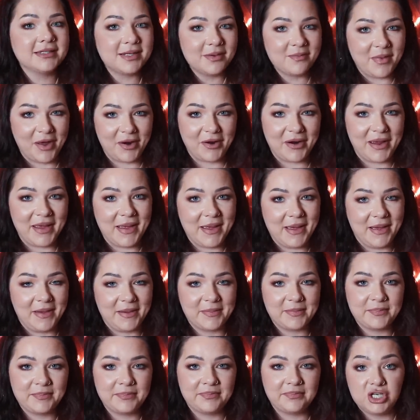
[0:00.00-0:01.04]
to marry
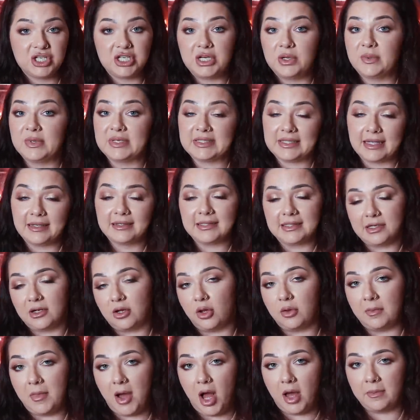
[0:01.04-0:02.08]
him. She was a
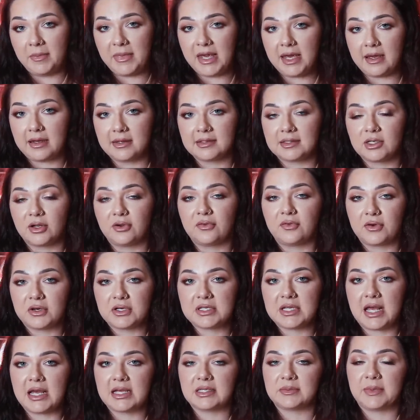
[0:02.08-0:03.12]
single mom because her
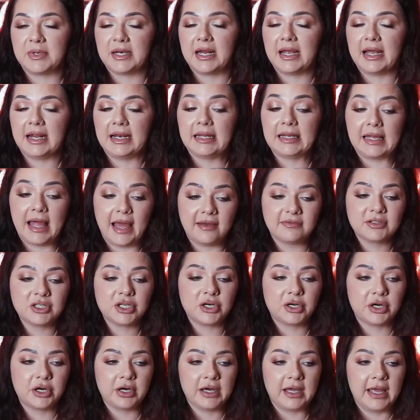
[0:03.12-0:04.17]
first husband had left
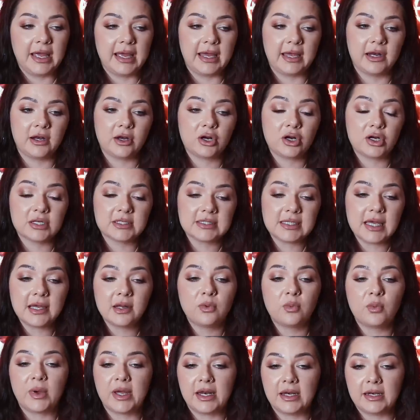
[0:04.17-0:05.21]
her and her
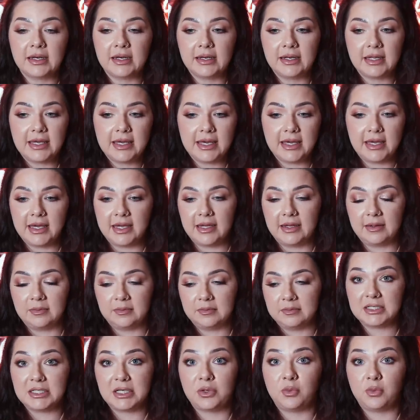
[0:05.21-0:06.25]
son when he
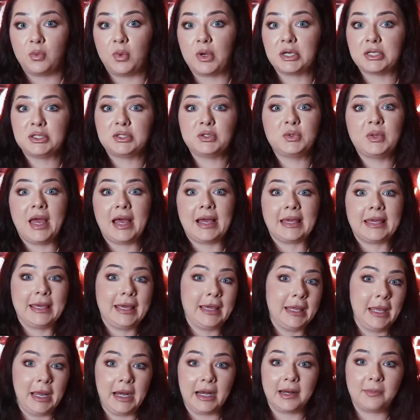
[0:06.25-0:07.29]
didn't want to do that
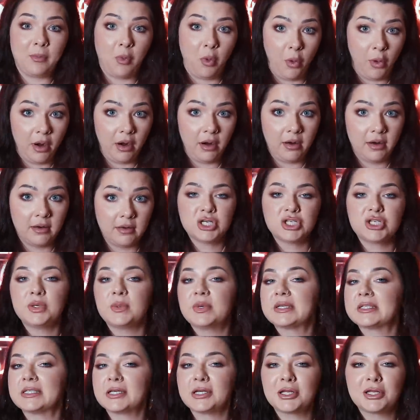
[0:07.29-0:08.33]
gig anymore. She
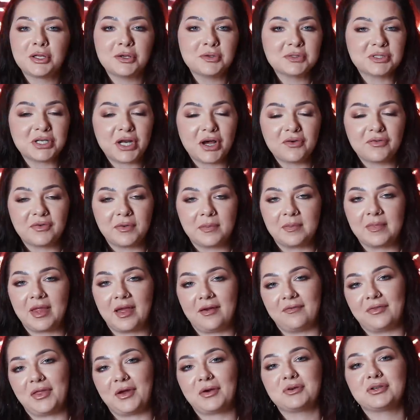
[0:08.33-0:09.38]
wasn't closed off from
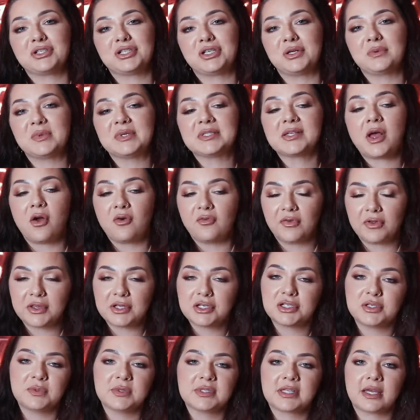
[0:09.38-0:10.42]
love though. She was hopeful that
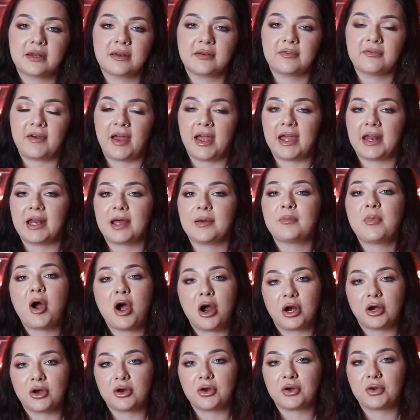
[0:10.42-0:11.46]
she was going to find a
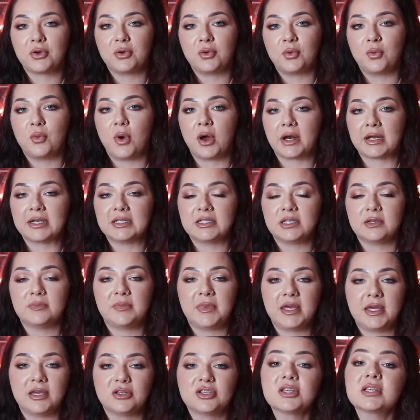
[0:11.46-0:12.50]
partner who wanted to
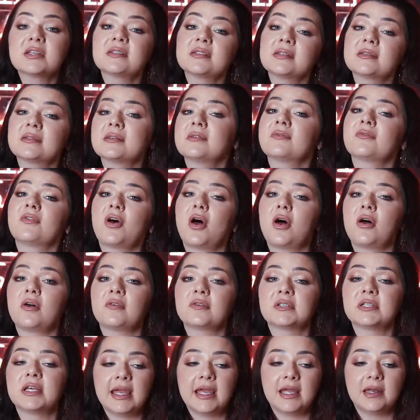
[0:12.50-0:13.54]
be just as
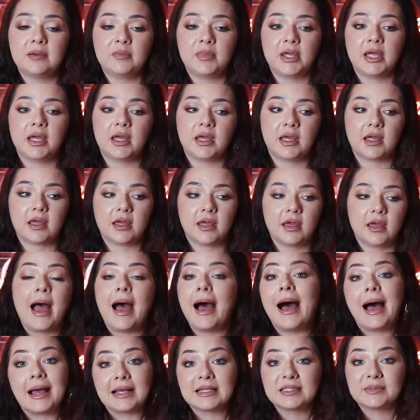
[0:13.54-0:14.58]
involved in being a
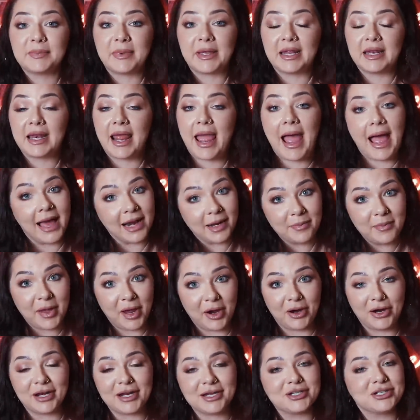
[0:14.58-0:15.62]
husband and a
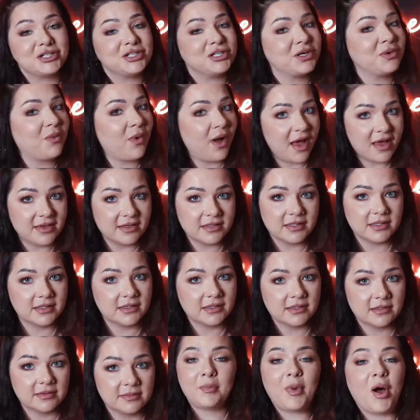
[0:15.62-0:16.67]
parent as she was.
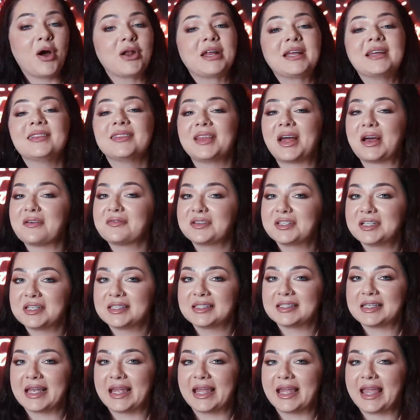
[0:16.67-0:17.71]
Bonnie loved to
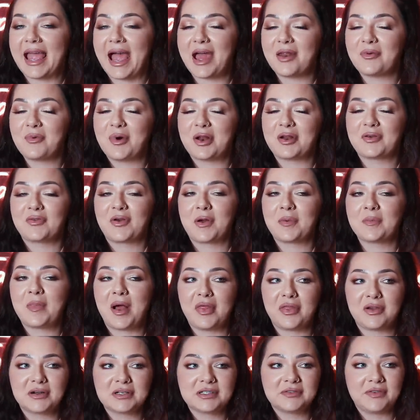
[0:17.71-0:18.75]
sing, and one of her
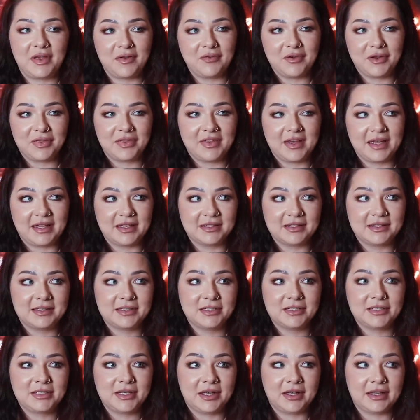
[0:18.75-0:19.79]
mother's favorite things
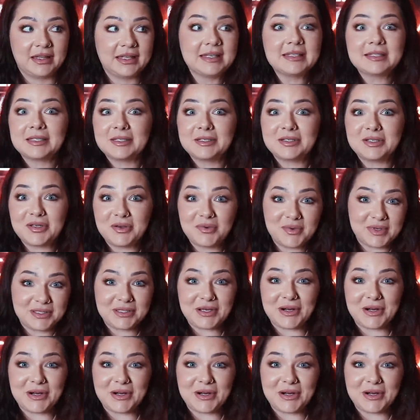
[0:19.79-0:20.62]
to listen to was